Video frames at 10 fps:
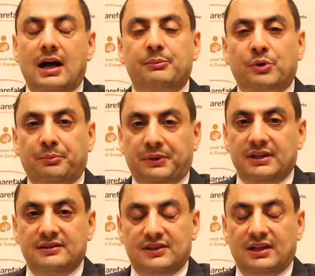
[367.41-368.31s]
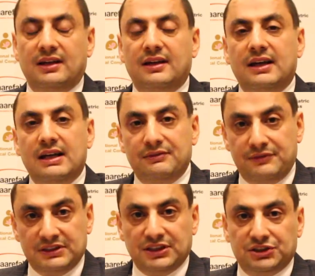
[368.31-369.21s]
appropriate
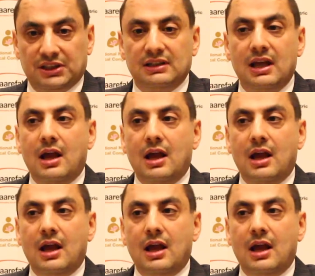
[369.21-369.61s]
physician.